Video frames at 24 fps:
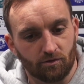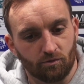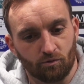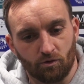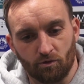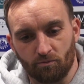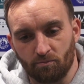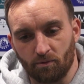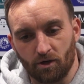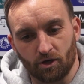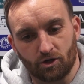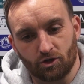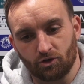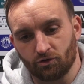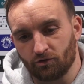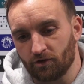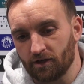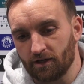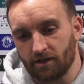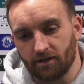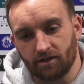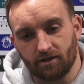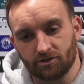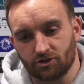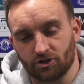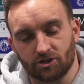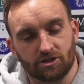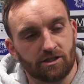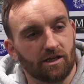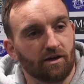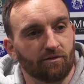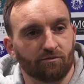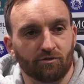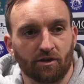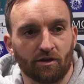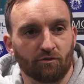with my career, I just
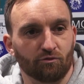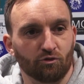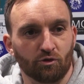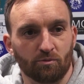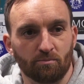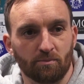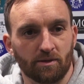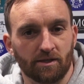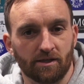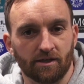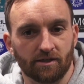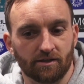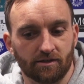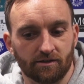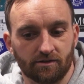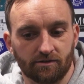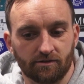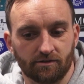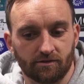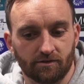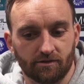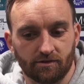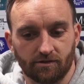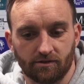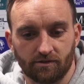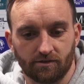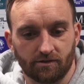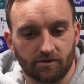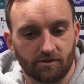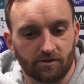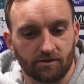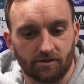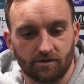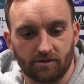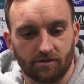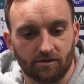loved every minute,
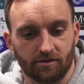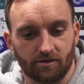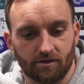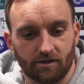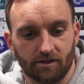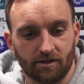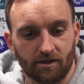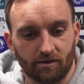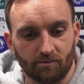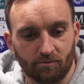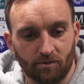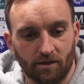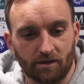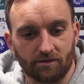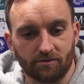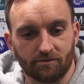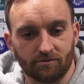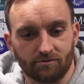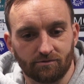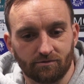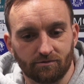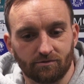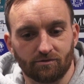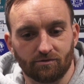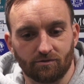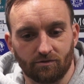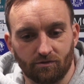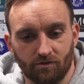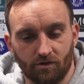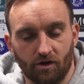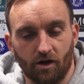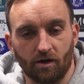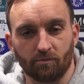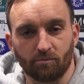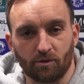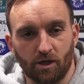and
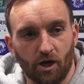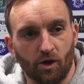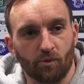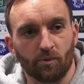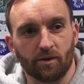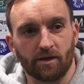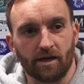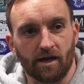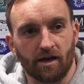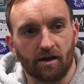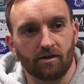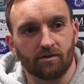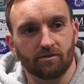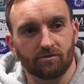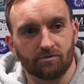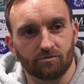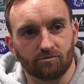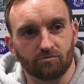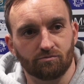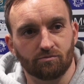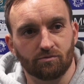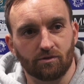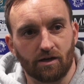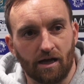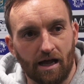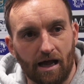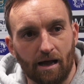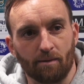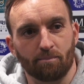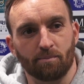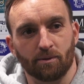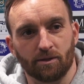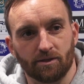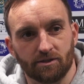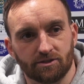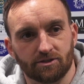I'm going out
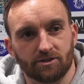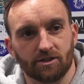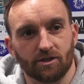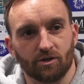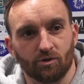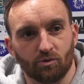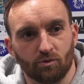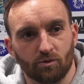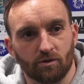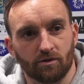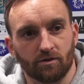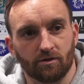happy still.